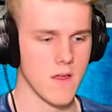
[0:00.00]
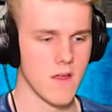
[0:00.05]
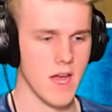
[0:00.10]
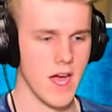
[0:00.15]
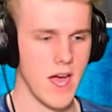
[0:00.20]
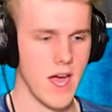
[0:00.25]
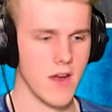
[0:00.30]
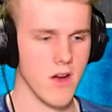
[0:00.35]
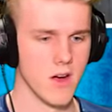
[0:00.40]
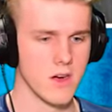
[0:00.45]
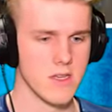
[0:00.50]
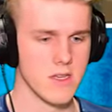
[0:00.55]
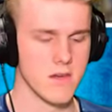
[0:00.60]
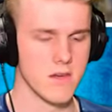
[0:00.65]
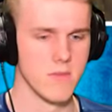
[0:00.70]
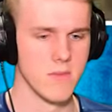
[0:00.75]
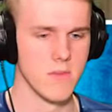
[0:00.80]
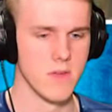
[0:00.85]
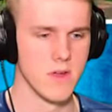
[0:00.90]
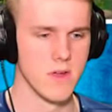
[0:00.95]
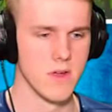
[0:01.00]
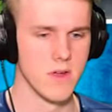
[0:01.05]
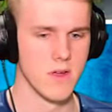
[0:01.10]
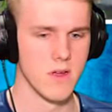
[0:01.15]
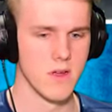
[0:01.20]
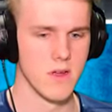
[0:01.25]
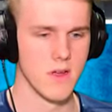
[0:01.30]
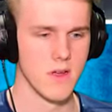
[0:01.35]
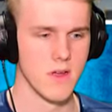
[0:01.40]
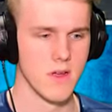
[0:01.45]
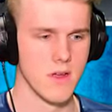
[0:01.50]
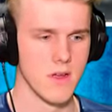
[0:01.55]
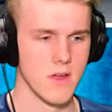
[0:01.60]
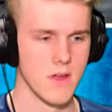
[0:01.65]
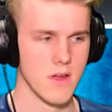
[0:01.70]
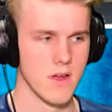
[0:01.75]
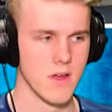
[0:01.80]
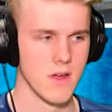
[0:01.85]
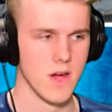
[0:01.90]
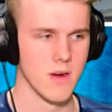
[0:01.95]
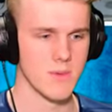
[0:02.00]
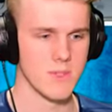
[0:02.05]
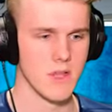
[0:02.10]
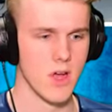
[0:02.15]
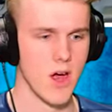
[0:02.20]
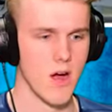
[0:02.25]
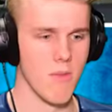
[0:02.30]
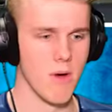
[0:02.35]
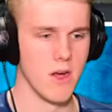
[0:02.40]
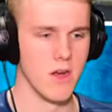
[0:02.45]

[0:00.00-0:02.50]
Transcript: Yeah, I knocked him. I'm sorry,